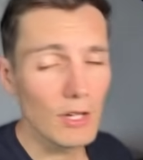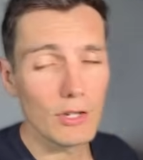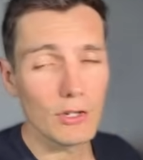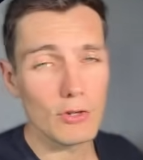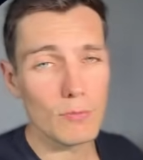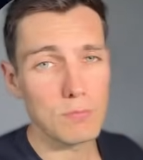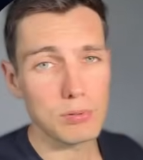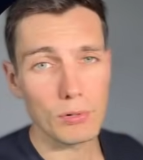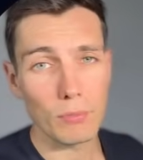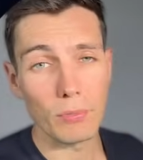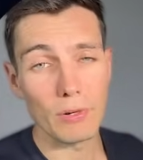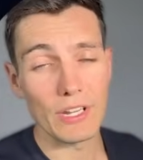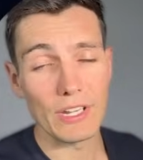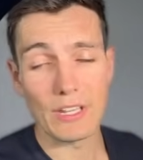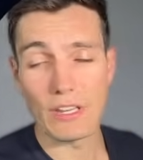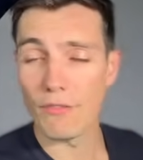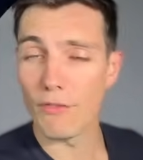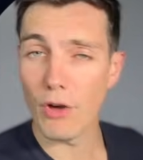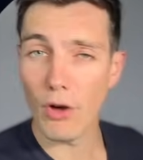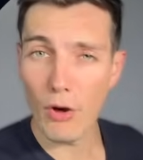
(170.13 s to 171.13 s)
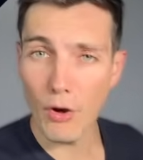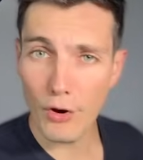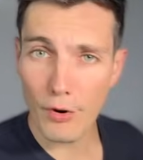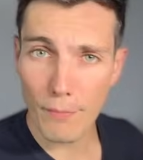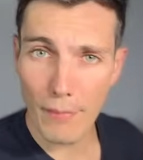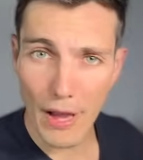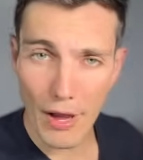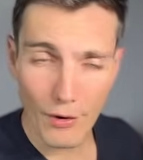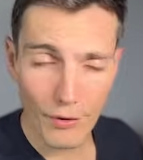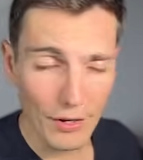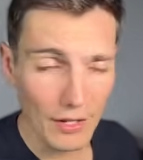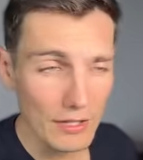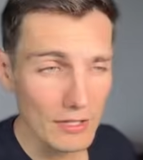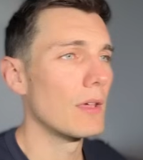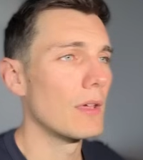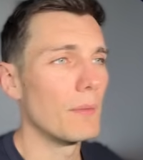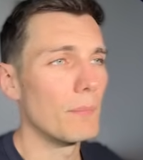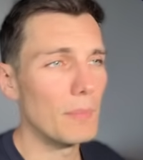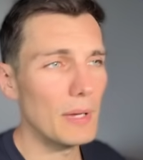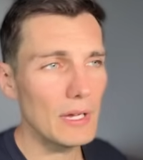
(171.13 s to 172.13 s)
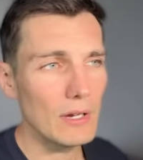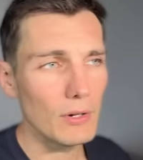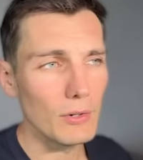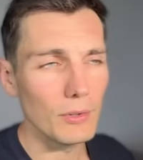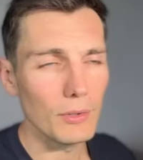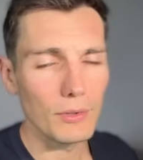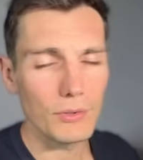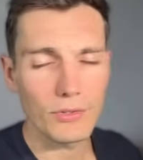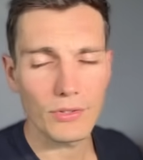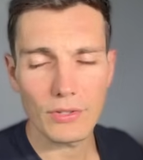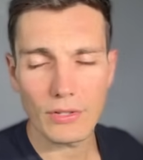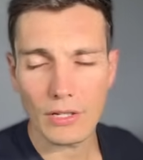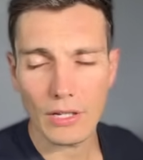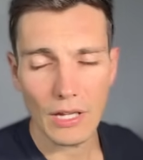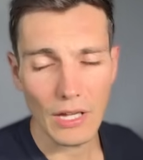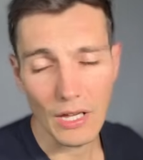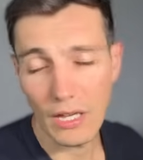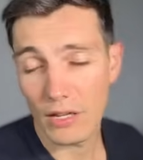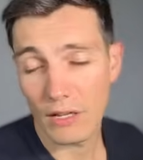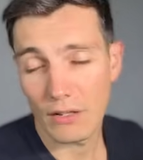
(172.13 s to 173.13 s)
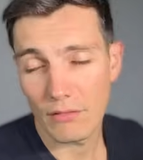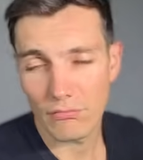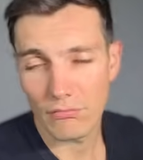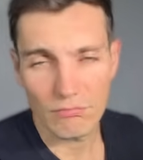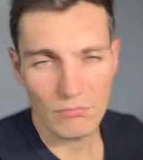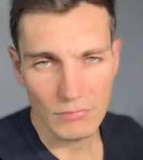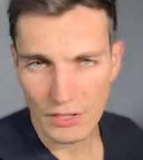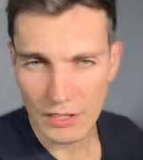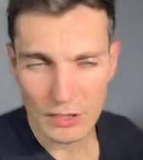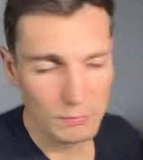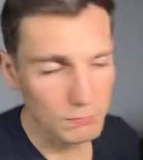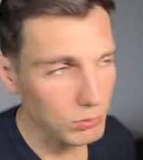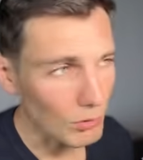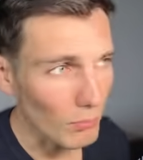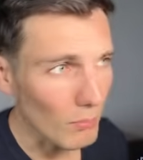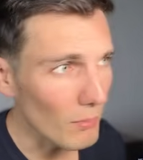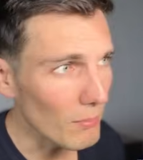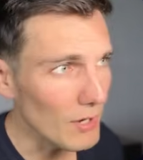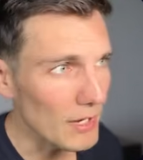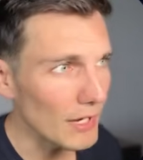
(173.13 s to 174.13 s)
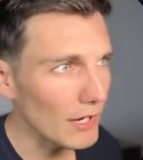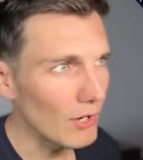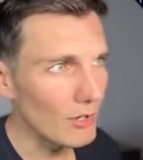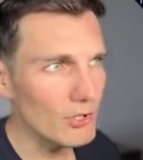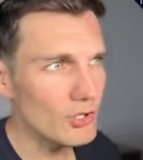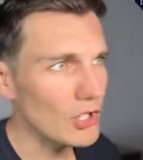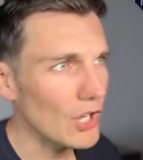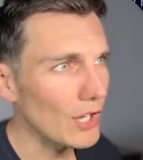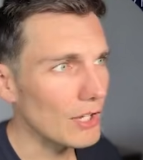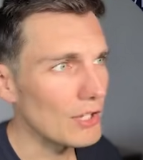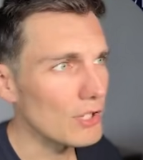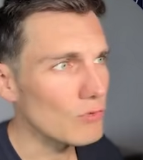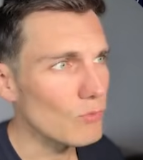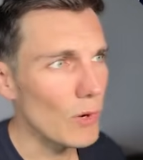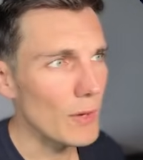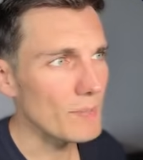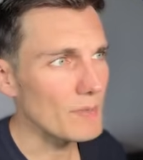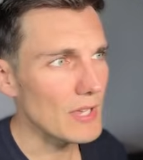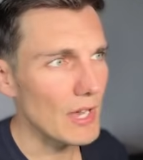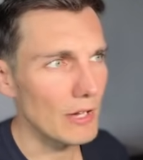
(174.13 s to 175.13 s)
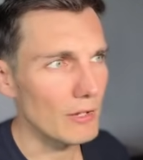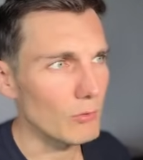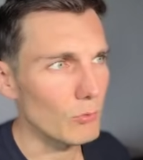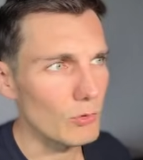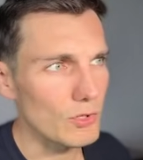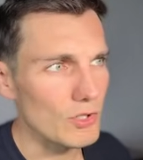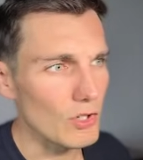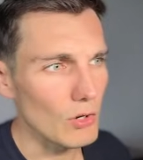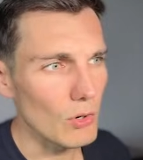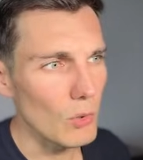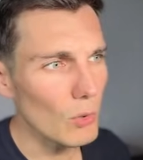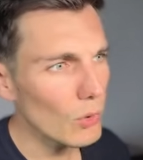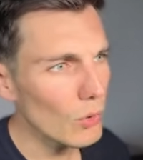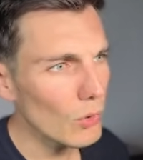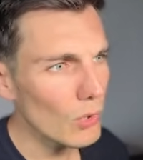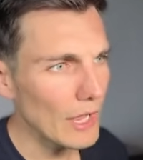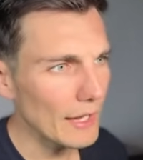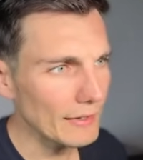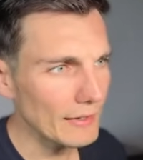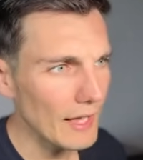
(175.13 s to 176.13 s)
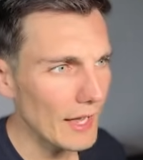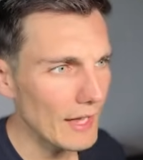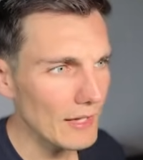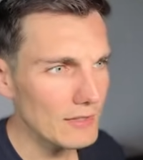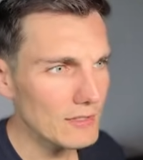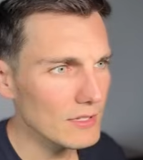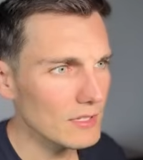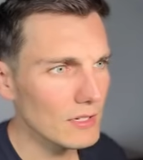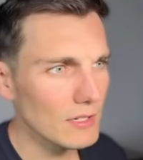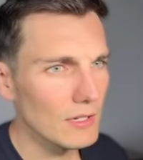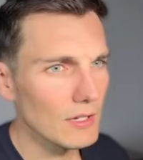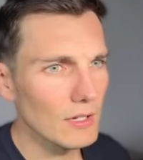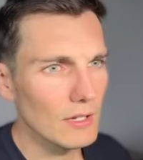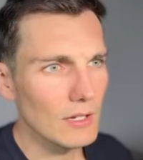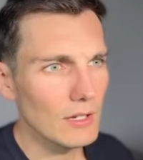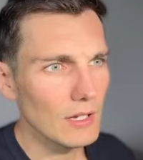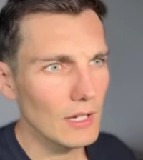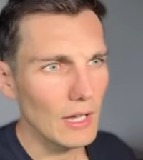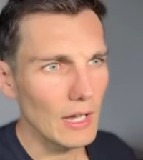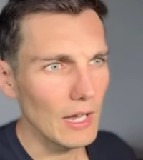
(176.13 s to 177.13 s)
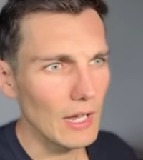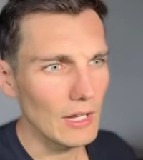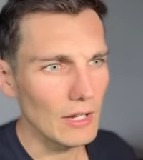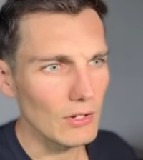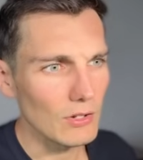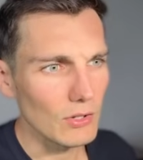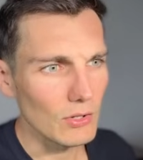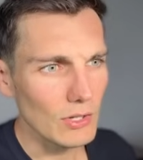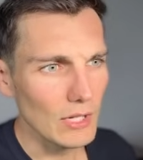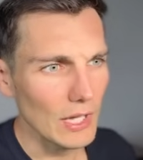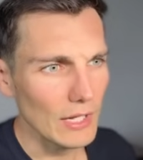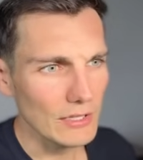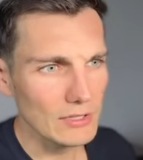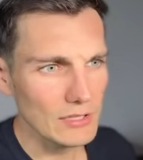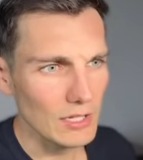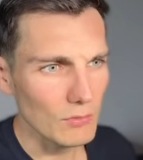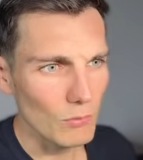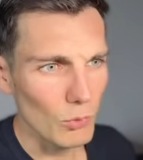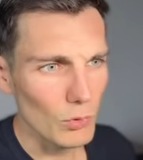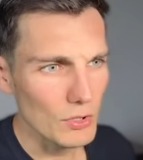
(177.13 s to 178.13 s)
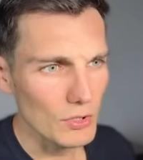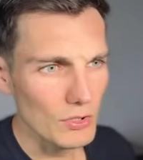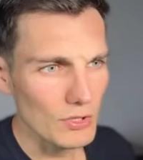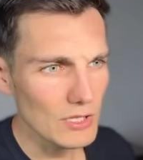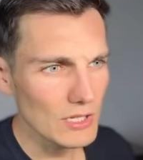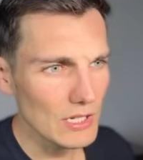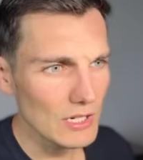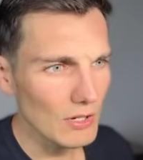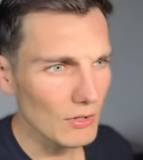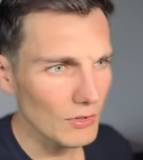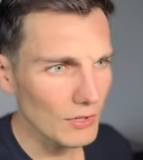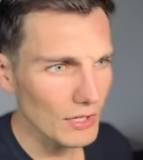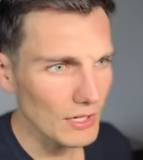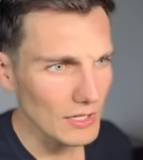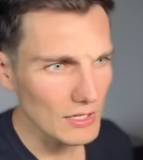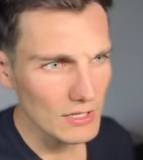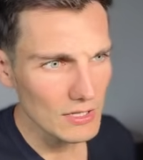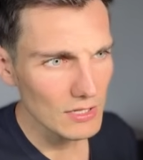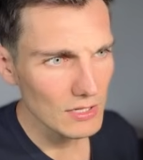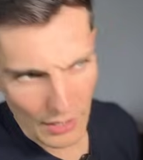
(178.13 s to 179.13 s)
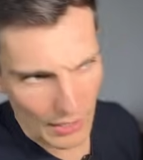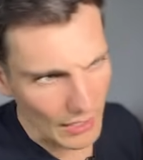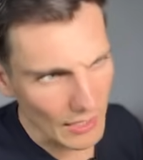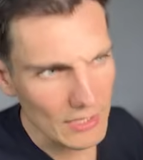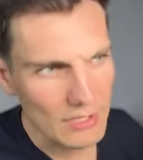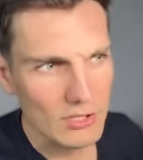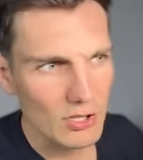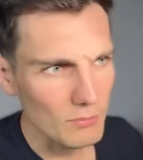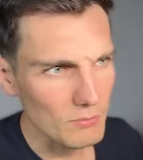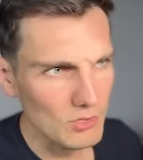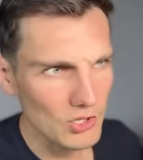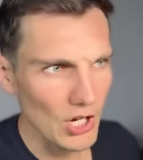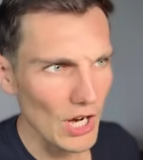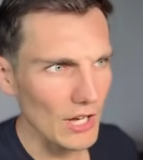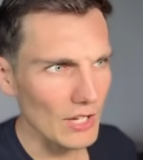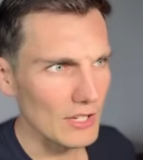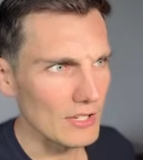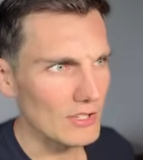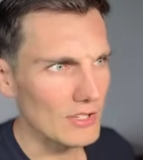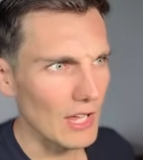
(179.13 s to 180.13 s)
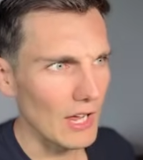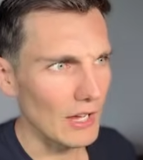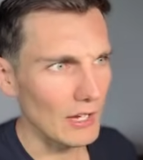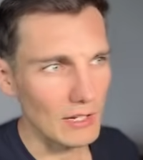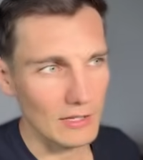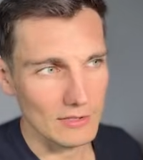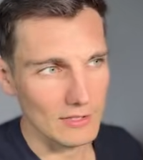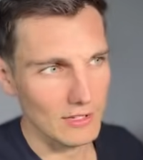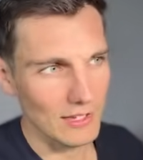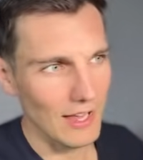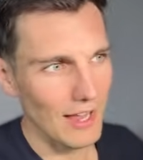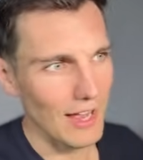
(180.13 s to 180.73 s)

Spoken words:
You probably never heard about it because it's probably a Chinese website with a logo like that, and then the text and what you see on it, it's some Chinese text.